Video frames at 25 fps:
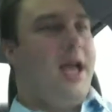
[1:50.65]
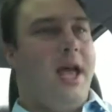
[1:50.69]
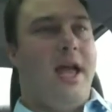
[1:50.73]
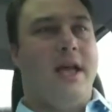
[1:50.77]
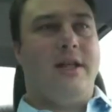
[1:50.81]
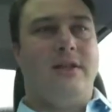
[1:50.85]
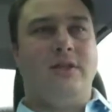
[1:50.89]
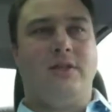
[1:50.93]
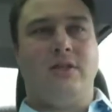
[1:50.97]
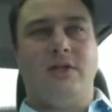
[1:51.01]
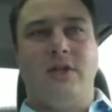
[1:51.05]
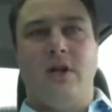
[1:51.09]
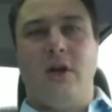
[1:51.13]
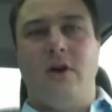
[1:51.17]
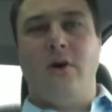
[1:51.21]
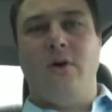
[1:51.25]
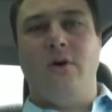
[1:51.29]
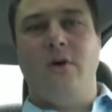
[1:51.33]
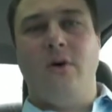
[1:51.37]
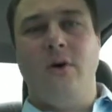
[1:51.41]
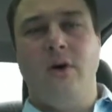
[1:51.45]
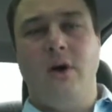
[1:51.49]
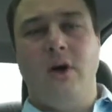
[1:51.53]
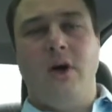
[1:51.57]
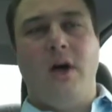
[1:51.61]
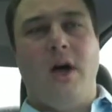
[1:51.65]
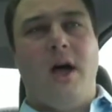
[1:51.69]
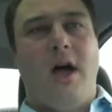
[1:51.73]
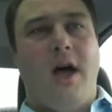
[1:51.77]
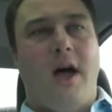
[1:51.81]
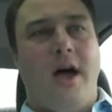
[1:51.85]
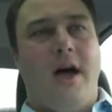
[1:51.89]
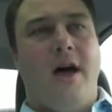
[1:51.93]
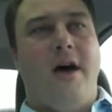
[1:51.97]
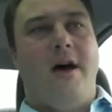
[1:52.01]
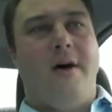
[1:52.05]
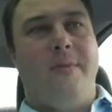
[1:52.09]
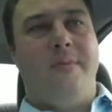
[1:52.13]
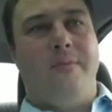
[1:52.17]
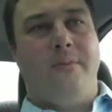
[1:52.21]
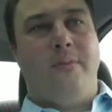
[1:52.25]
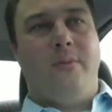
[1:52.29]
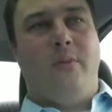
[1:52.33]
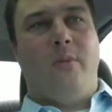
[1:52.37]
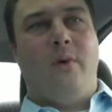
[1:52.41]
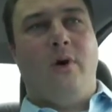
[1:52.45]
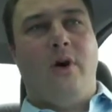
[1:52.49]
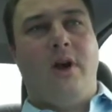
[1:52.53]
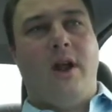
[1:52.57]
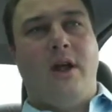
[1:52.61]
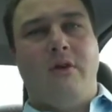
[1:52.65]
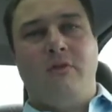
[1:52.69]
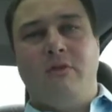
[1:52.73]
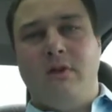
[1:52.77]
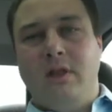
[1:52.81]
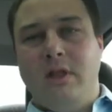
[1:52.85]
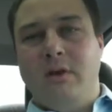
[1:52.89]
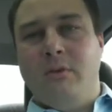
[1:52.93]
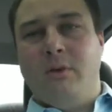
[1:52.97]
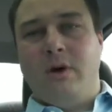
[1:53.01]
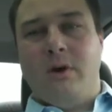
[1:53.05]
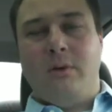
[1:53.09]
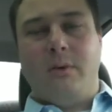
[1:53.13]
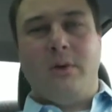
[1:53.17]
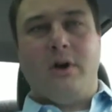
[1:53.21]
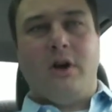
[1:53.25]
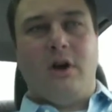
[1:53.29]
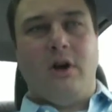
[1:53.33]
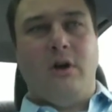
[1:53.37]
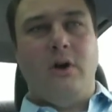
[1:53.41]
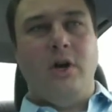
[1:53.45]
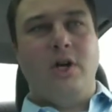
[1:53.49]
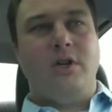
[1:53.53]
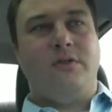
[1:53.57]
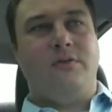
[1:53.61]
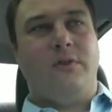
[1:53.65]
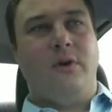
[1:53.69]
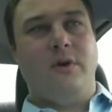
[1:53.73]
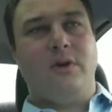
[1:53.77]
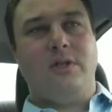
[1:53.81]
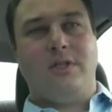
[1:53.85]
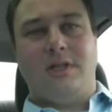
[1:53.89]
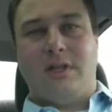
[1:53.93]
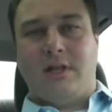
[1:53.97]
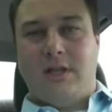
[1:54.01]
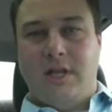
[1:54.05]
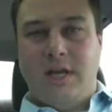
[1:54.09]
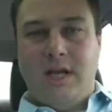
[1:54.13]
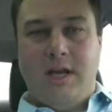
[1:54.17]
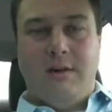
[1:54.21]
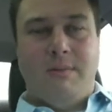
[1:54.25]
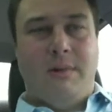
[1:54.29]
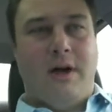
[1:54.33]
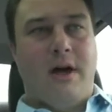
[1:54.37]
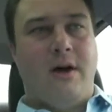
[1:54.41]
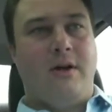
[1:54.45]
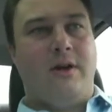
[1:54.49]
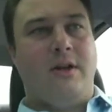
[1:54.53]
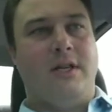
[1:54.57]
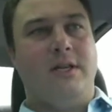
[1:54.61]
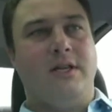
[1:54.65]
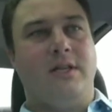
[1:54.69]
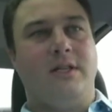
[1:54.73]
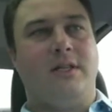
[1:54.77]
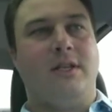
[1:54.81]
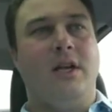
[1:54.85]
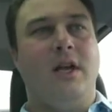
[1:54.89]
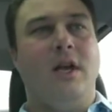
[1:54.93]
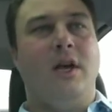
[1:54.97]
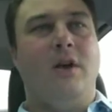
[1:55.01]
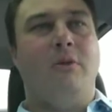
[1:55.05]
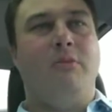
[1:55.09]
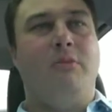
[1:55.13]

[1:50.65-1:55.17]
And so what I really want to encourage folks to think about is